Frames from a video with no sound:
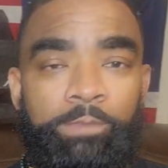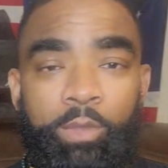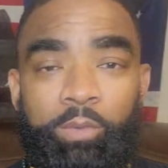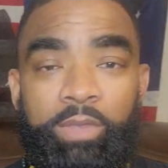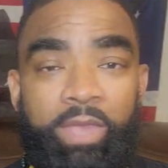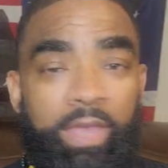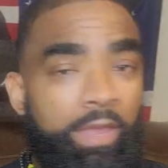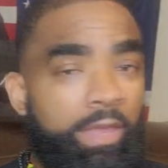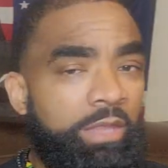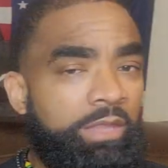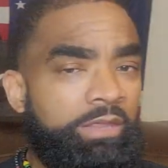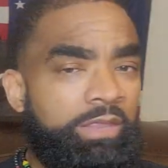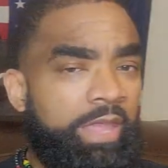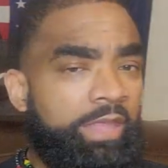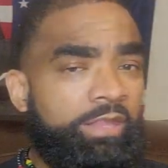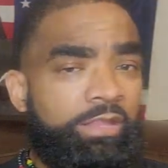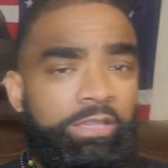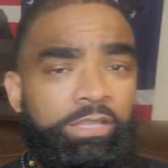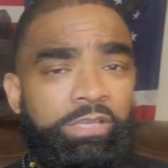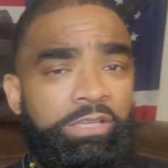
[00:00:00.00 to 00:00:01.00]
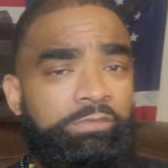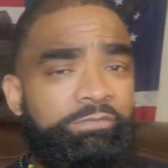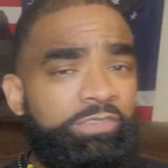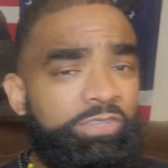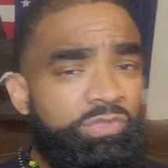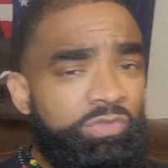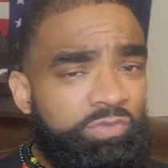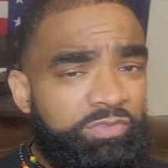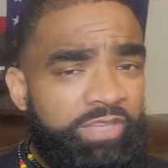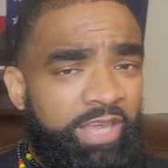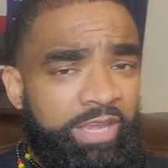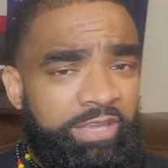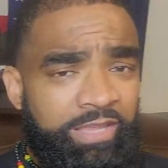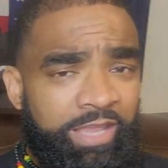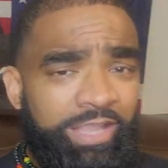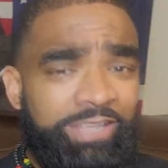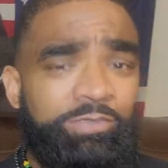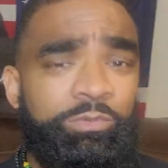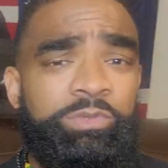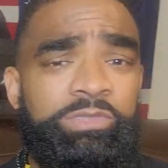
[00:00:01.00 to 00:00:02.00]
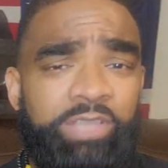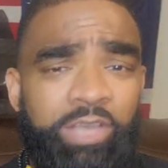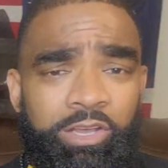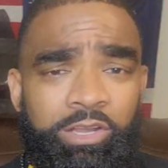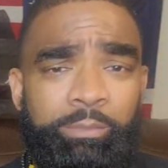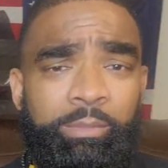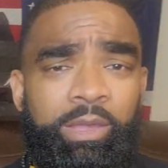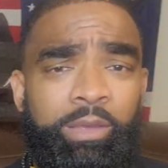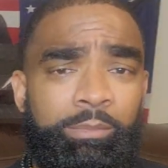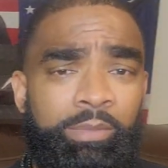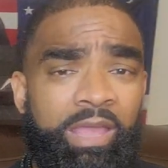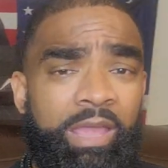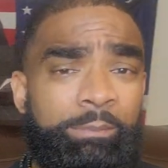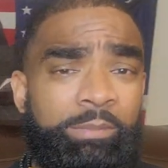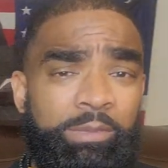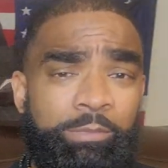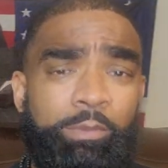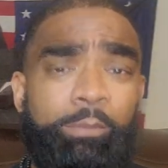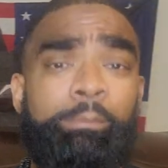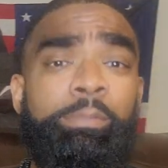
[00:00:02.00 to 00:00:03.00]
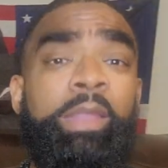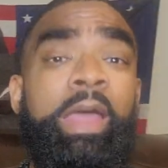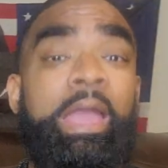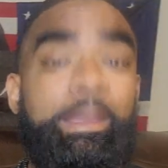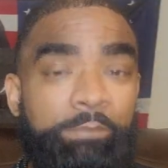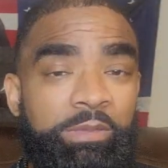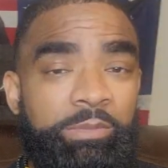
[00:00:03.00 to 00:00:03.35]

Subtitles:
Okay, they love to use that analogy when talking about black people. Black